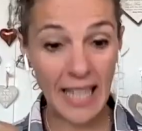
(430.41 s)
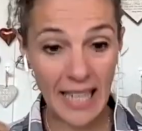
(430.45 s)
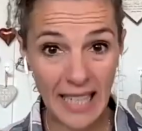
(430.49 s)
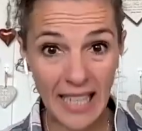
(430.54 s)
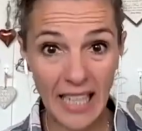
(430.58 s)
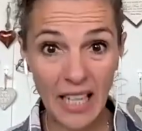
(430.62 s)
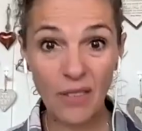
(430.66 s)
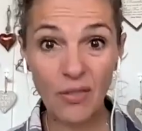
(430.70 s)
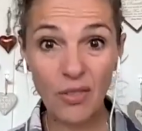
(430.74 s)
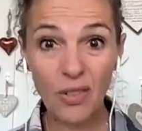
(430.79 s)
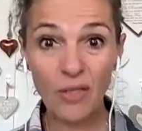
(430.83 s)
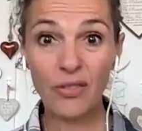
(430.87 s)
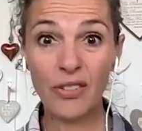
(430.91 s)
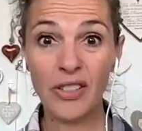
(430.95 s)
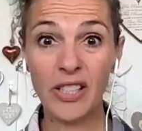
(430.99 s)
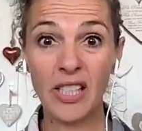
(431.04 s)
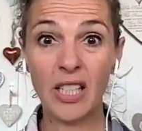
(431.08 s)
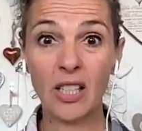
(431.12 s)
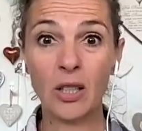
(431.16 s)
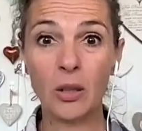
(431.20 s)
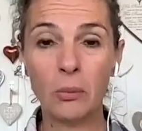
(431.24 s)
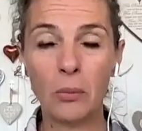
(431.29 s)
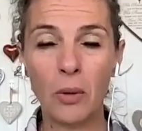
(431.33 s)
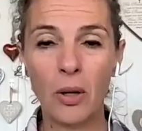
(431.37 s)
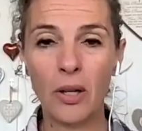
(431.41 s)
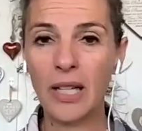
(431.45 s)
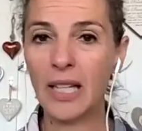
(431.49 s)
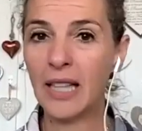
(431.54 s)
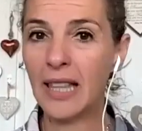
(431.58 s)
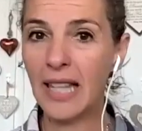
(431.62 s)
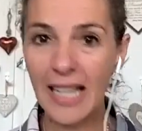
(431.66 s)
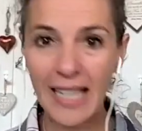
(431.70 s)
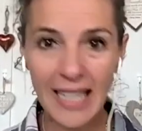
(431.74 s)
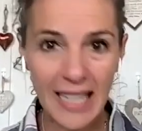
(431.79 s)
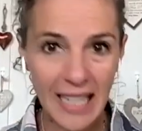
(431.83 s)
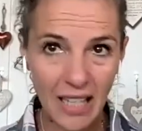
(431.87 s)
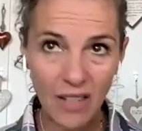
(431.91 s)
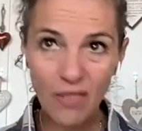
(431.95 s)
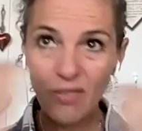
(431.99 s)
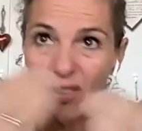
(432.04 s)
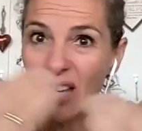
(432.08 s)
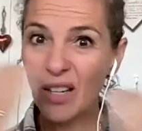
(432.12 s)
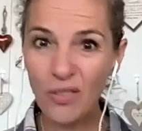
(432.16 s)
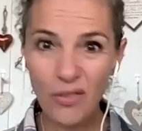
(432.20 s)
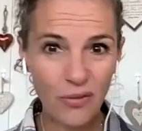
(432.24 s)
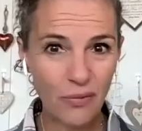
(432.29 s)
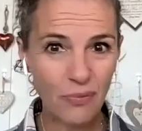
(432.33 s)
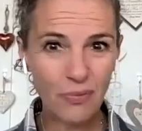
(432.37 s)
they leave the physical body, they leave
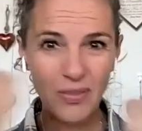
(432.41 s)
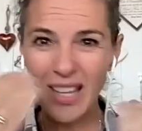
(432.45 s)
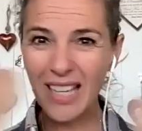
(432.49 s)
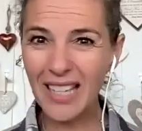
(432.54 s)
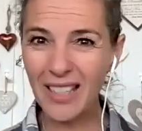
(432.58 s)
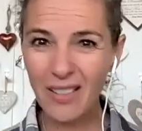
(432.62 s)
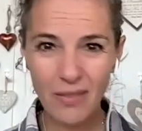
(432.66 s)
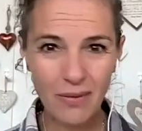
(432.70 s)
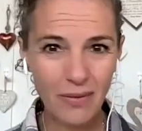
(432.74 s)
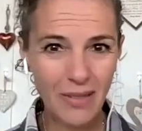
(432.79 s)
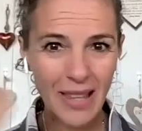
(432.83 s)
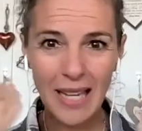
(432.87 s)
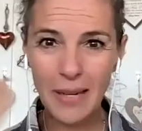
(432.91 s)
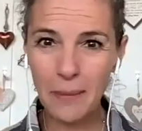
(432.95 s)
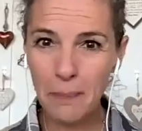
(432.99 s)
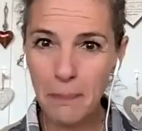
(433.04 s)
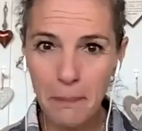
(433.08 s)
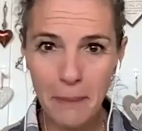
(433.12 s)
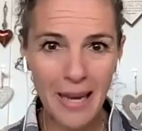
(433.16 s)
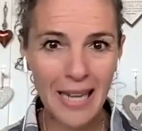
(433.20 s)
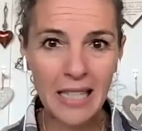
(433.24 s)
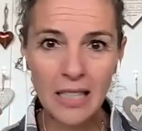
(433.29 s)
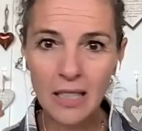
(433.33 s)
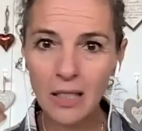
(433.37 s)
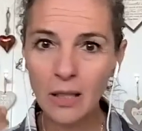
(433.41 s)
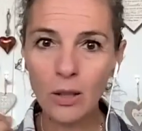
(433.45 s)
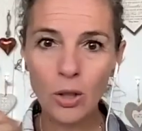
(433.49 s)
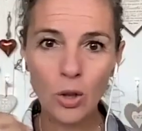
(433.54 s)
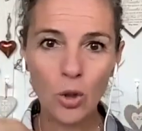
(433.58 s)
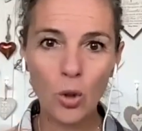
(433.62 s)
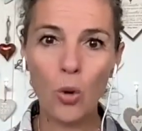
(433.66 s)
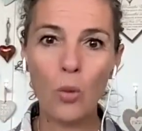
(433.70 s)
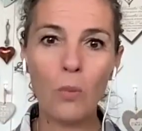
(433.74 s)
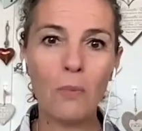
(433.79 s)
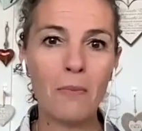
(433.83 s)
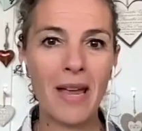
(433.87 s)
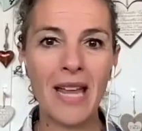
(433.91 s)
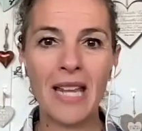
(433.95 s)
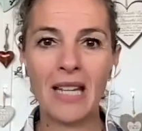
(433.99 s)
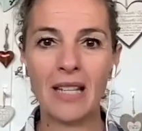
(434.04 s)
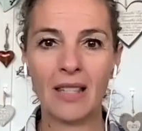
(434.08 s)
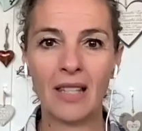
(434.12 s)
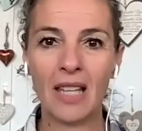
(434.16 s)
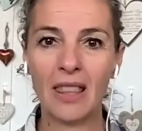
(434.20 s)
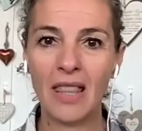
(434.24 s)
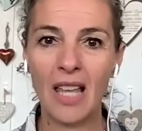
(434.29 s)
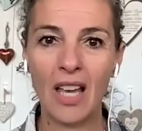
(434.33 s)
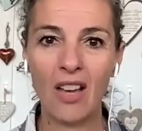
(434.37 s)
that mental
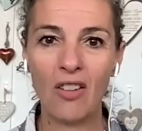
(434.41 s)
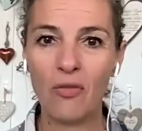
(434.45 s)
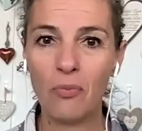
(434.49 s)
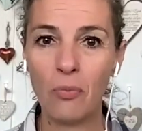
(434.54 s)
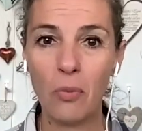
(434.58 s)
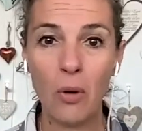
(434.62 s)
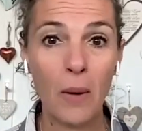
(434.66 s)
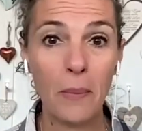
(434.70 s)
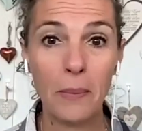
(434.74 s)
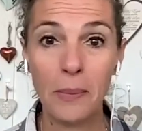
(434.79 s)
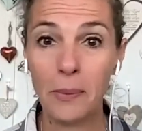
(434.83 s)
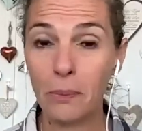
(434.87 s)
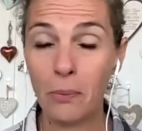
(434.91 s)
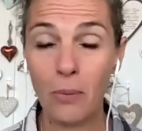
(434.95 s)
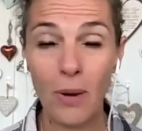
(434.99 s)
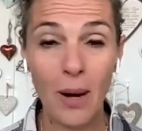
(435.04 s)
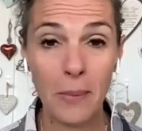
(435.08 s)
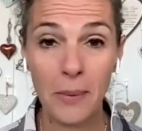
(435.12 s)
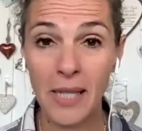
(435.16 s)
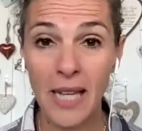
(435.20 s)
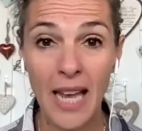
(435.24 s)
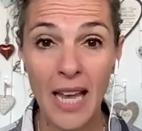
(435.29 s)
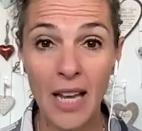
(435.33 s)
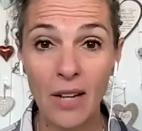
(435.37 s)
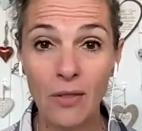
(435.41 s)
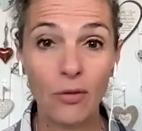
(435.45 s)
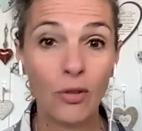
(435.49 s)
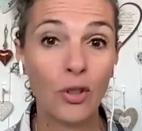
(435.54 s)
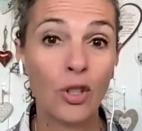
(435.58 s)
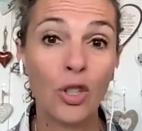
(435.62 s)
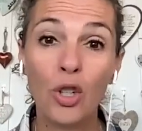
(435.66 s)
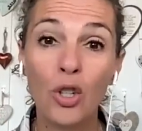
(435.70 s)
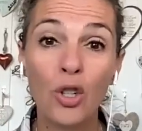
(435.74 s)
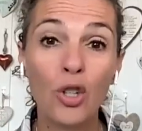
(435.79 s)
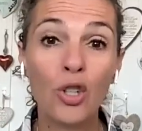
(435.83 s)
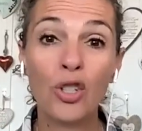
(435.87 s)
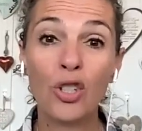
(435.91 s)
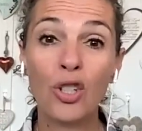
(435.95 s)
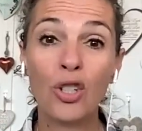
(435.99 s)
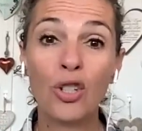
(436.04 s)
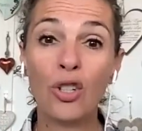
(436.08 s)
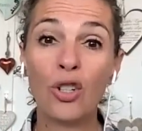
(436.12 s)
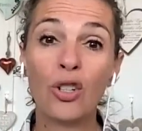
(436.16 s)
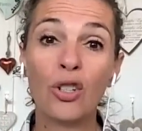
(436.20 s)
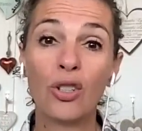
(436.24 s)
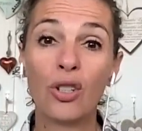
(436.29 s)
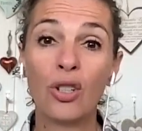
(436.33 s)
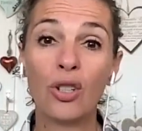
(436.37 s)
torment that they've perhaps had for years
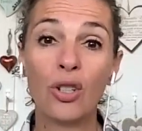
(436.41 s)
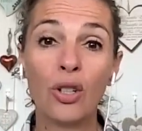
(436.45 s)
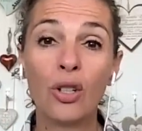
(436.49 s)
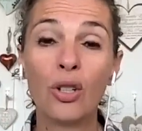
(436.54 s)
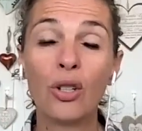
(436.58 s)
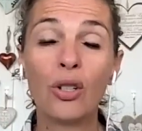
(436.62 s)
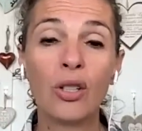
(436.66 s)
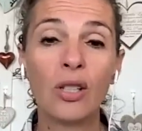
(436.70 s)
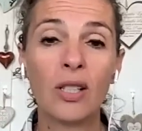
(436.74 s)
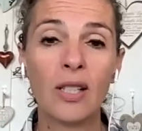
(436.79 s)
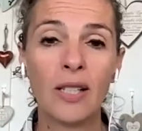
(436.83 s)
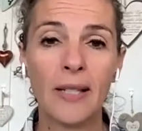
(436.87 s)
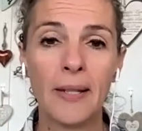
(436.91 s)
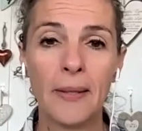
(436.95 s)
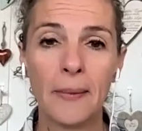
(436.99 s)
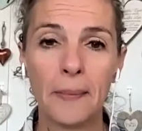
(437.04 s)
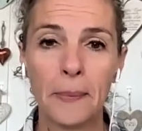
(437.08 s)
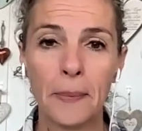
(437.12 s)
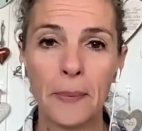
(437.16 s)
and years and years.